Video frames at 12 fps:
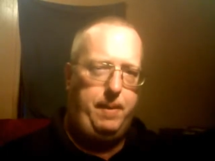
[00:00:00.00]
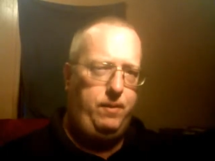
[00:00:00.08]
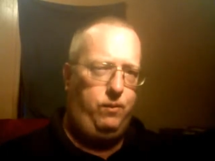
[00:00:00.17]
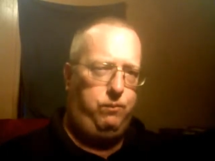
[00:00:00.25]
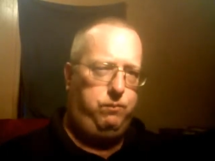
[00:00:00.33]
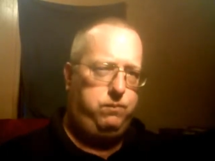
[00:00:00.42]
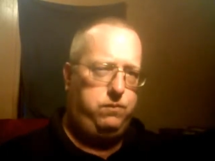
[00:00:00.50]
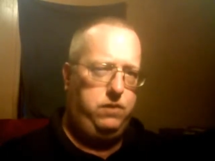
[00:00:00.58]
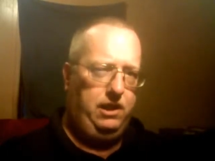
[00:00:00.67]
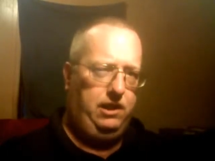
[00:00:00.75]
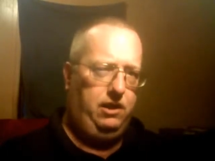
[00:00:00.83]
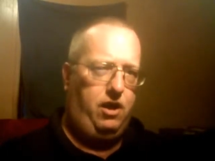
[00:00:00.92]
may be
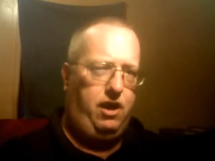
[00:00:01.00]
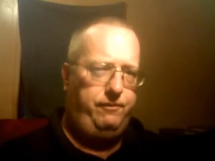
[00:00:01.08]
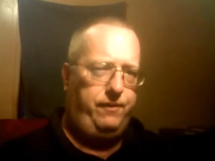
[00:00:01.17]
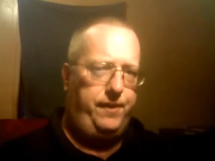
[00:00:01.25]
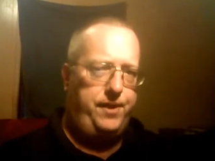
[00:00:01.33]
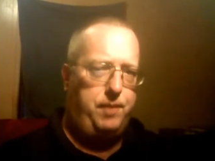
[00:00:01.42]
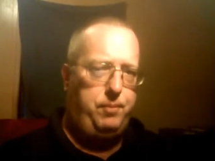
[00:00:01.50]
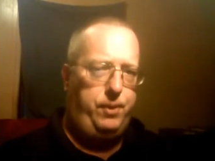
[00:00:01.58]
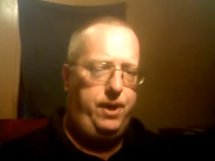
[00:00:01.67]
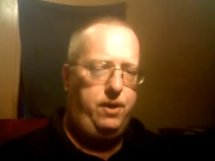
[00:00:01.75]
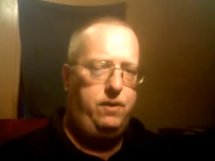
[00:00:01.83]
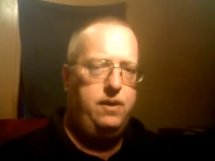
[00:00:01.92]
a little off on the number
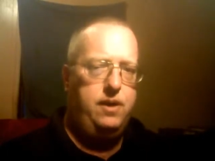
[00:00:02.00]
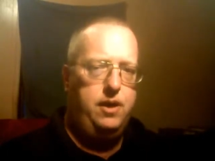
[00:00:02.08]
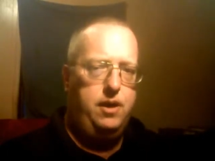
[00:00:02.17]
here,